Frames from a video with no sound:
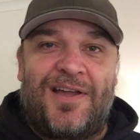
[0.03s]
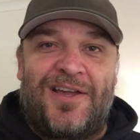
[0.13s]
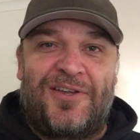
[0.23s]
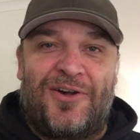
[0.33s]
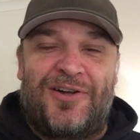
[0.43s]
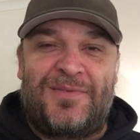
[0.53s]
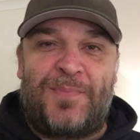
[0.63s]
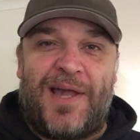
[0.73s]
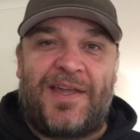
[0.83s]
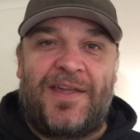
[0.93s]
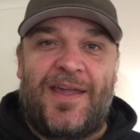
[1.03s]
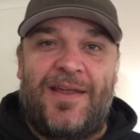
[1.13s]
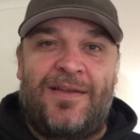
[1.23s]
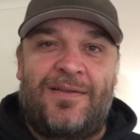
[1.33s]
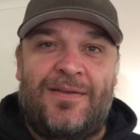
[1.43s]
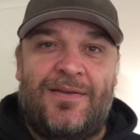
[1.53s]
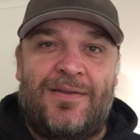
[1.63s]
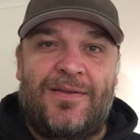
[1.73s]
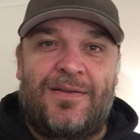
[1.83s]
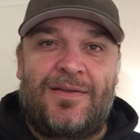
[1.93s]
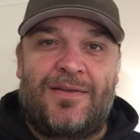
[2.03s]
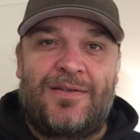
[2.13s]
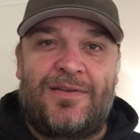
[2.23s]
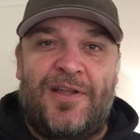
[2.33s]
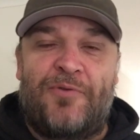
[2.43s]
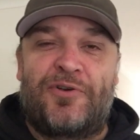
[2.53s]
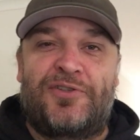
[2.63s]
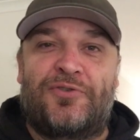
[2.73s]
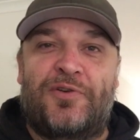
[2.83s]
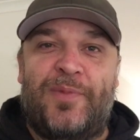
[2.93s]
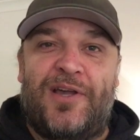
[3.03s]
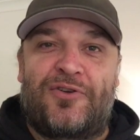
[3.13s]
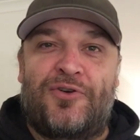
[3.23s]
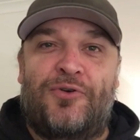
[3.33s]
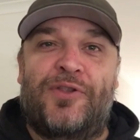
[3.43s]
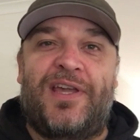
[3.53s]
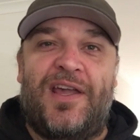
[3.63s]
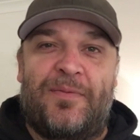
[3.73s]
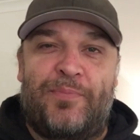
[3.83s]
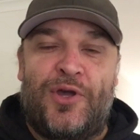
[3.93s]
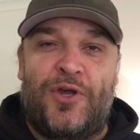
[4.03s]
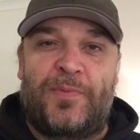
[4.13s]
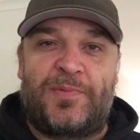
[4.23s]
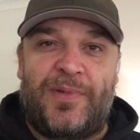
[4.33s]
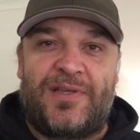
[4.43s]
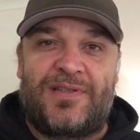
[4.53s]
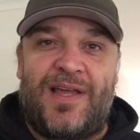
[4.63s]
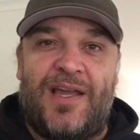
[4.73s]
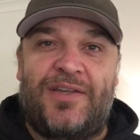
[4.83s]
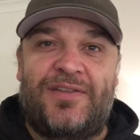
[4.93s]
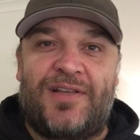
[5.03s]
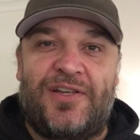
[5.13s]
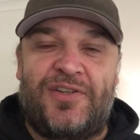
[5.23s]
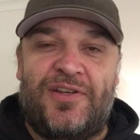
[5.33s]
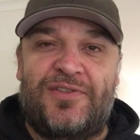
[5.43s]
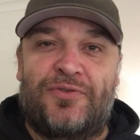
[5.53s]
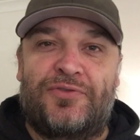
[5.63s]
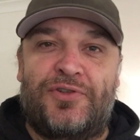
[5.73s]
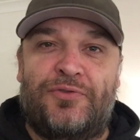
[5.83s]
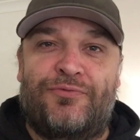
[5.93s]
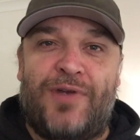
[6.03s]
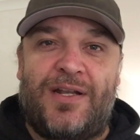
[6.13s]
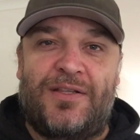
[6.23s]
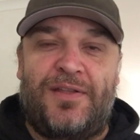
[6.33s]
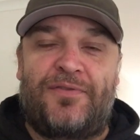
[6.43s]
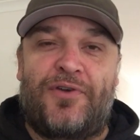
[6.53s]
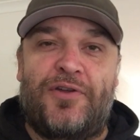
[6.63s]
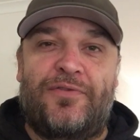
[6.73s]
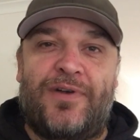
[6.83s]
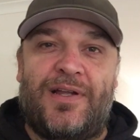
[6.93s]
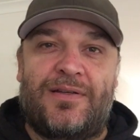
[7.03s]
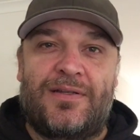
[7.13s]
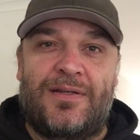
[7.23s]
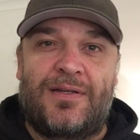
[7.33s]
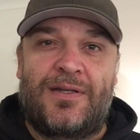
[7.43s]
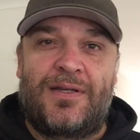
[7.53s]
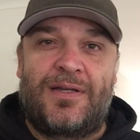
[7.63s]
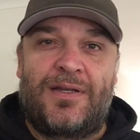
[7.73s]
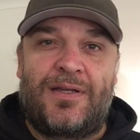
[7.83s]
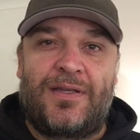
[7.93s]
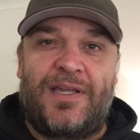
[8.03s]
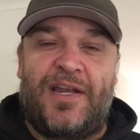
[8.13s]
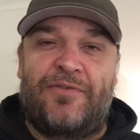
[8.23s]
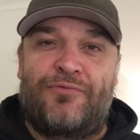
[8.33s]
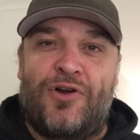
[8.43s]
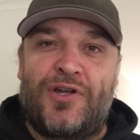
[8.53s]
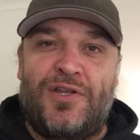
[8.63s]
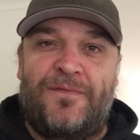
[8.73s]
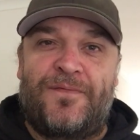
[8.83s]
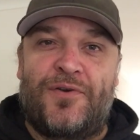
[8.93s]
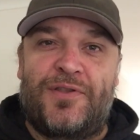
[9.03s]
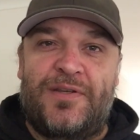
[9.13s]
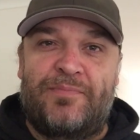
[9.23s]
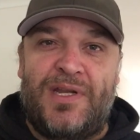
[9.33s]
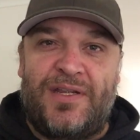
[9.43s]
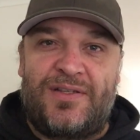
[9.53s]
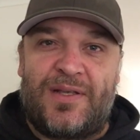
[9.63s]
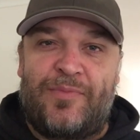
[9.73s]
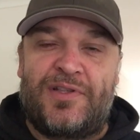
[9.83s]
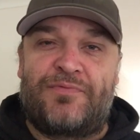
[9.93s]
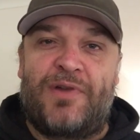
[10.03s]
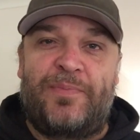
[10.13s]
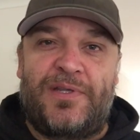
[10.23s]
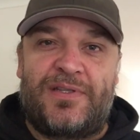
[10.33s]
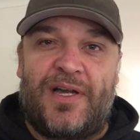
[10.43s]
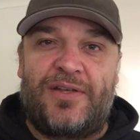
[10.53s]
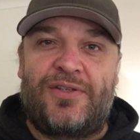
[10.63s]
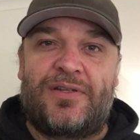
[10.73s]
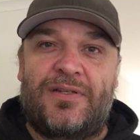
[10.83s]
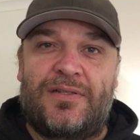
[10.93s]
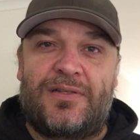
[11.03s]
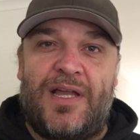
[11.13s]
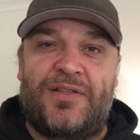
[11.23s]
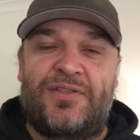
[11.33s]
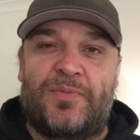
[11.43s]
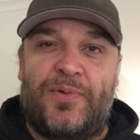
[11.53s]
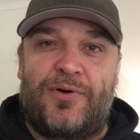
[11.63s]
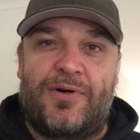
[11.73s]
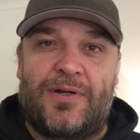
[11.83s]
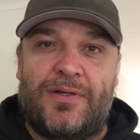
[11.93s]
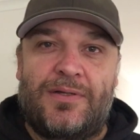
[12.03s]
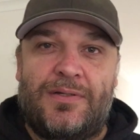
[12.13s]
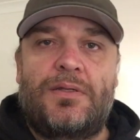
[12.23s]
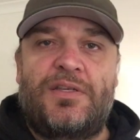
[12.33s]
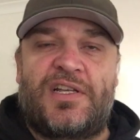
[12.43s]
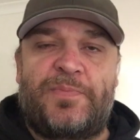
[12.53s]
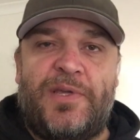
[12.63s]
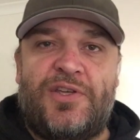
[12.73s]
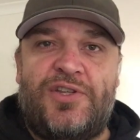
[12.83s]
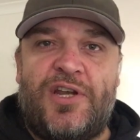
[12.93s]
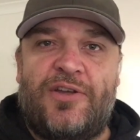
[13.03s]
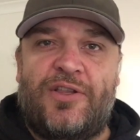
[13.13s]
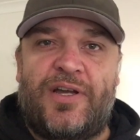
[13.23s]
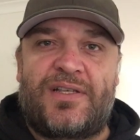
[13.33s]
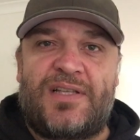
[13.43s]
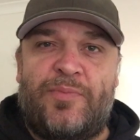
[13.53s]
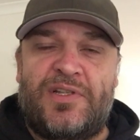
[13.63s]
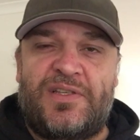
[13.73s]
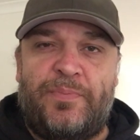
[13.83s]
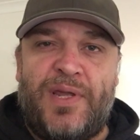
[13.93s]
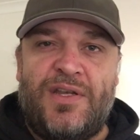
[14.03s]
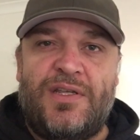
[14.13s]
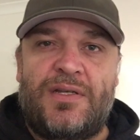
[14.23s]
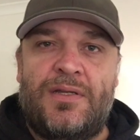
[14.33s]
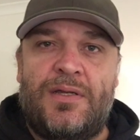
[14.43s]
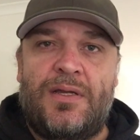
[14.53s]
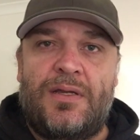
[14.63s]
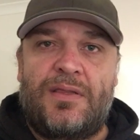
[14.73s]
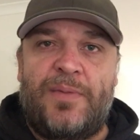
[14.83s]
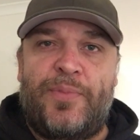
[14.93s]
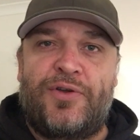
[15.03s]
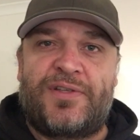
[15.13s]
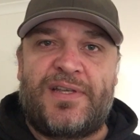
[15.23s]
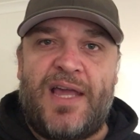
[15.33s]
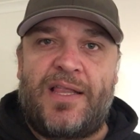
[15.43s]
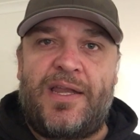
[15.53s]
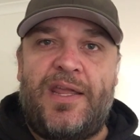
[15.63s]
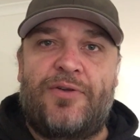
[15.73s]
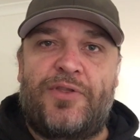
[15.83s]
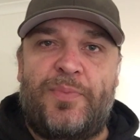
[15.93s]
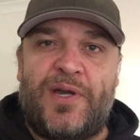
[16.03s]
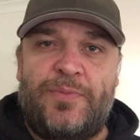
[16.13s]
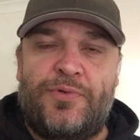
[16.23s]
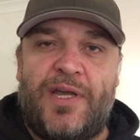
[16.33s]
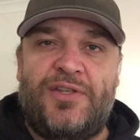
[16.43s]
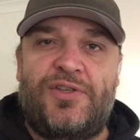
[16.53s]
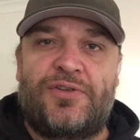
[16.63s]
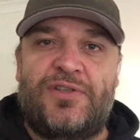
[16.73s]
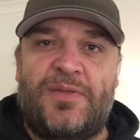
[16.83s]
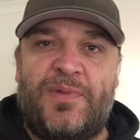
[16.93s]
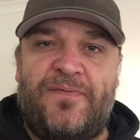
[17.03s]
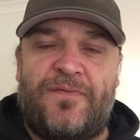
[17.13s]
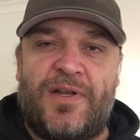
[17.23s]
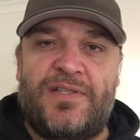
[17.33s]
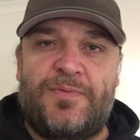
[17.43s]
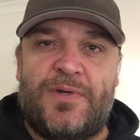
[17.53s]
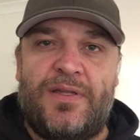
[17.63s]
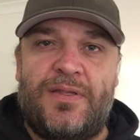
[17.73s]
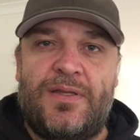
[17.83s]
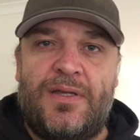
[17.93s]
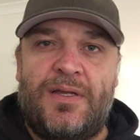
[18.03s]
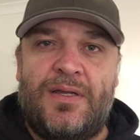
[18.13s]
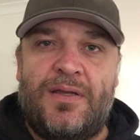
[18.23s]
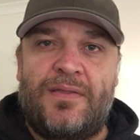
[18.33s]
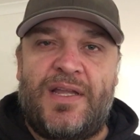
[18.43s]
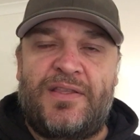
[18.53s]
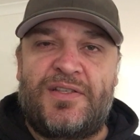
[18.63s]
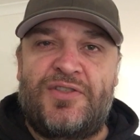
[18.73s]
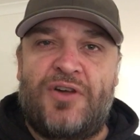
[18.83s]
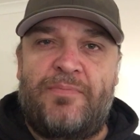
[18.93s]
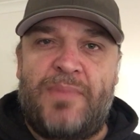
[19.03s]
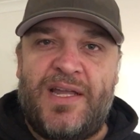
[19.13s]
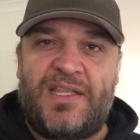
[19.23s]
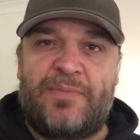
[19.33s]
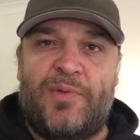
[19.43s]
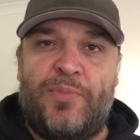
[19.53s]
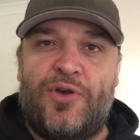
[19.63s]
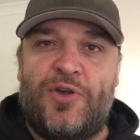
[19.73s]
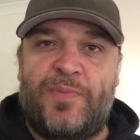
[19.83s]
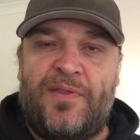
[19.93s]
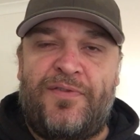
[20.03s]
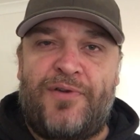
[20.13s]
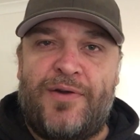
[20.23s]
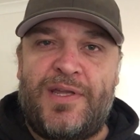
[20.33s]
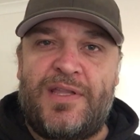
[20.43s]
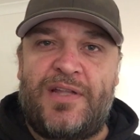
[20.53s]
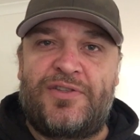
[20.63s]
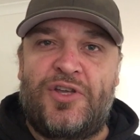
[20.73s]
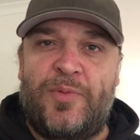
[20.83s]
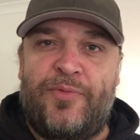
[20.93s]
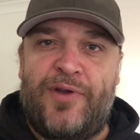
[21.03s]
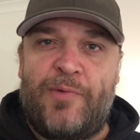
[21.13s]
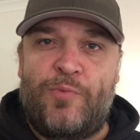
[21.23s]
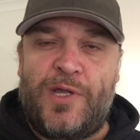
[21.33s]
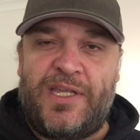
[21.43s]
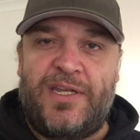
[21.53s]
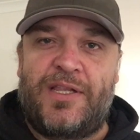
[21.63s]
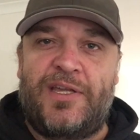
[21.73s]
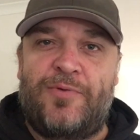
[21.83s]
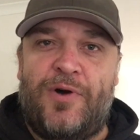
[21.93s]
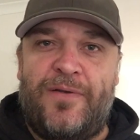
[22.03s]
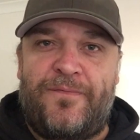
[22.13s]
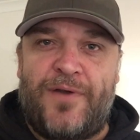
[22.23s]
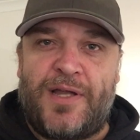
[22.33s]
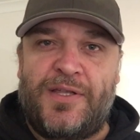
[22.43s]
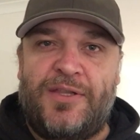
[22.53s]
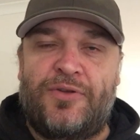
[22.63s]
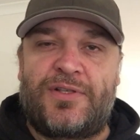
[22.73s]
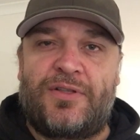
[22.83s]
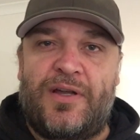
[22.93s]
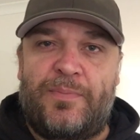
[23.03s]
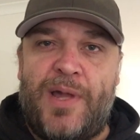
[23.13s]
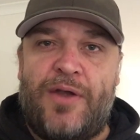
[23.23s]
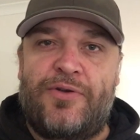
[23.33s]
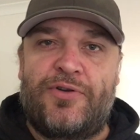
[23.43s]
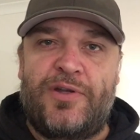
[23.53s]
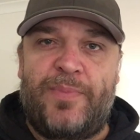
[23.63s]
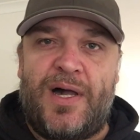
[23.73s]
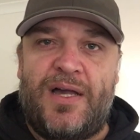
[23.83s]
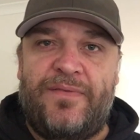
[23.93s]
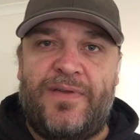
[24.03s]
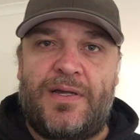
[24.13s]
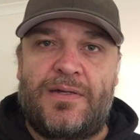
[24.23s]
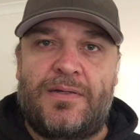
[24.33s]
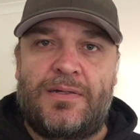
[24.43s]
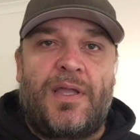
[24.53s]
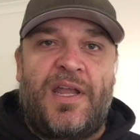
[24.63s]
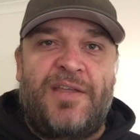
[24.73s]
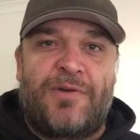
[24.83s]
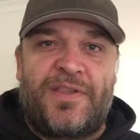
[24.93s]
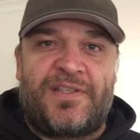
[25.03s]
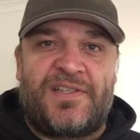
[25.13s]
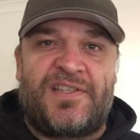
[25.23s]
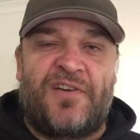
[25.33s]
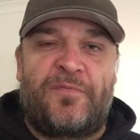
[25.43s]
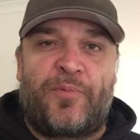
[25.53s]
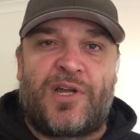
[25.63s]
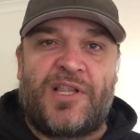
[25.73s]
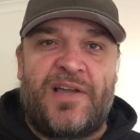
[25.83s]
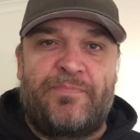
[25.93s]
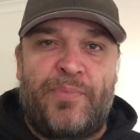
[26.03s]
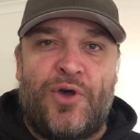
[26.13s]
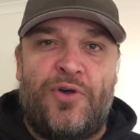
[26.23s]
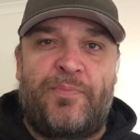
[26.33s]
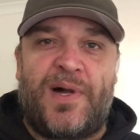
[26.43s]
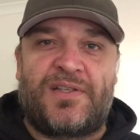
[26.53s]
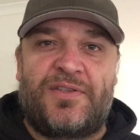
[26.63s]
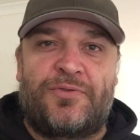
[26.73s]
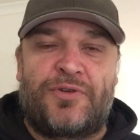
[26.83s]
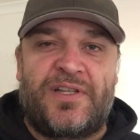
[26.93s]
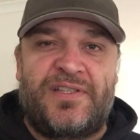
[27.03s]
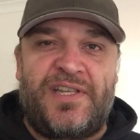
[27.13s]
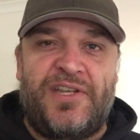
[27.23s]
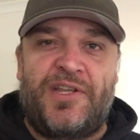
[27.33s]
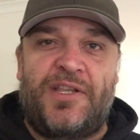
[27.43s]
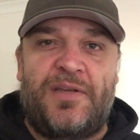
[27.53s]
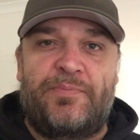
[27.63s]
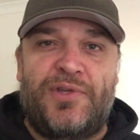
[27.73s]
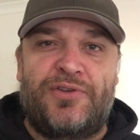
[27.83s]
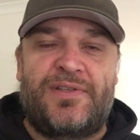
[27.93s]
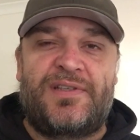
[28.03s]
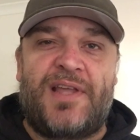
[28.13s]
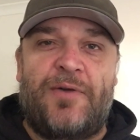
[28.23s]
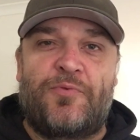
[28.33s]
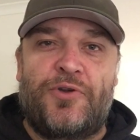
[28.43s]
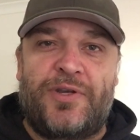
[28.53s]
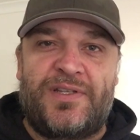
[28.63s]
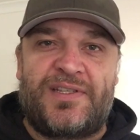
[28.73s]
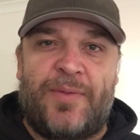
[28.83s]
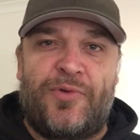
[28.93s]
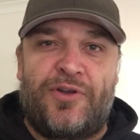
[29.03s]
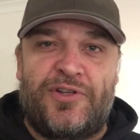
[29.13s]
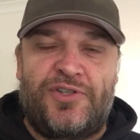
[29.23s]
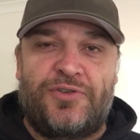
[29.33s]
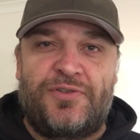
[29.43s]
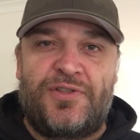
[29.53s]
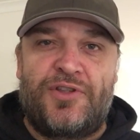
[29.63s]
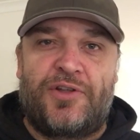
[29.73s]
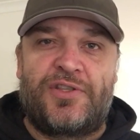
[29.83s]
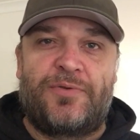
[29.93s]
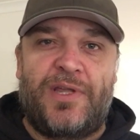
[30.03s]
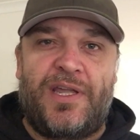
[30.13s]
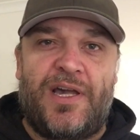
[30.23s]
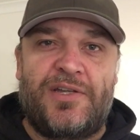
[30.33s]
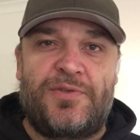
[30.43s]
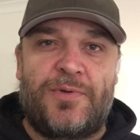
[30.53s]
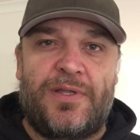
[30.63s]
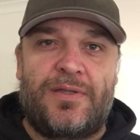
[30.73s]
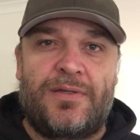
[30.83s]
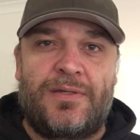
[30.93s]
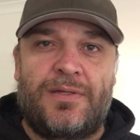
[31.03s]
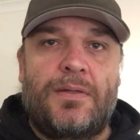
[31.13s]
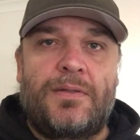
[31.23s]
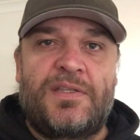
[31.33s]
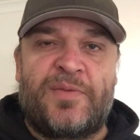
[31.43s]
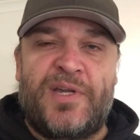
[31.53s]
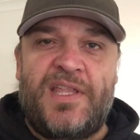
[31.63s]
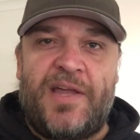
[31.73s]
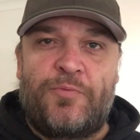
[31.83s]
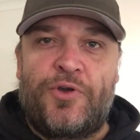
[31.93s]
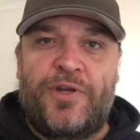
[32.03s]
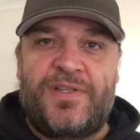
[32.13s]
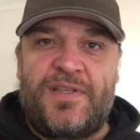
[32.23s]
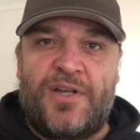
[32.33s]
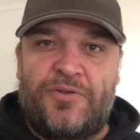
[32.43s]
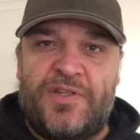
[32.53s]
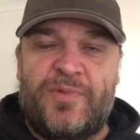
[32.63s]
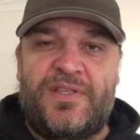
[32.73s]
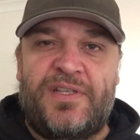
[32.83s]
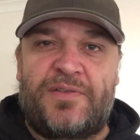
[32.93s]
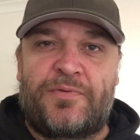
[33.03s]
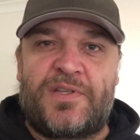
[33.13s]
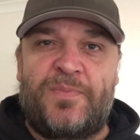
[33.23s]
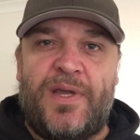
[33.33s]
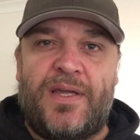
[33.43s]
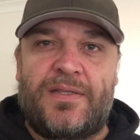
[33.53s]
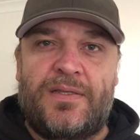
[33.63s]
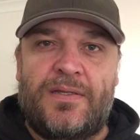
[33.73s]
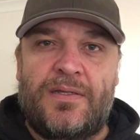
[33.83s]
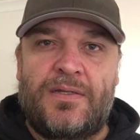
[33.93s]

Hey guys, back again. Now I want to talk about calling out perps because that accusation is all too readily thrown around. Get it wrong and you further diminish someone's reputation and support. Just because you don't like someone's opinion, their personality or the people they choose to be friends with, that does not make them a perp and throwing that term around willy-nilly quite frankly looks like paranoid behaviour. Anyone that's a self-proclaimed perp buster or continually abuses that word is someone I choose not to engage with. To me, that word is the ultimate disrespect.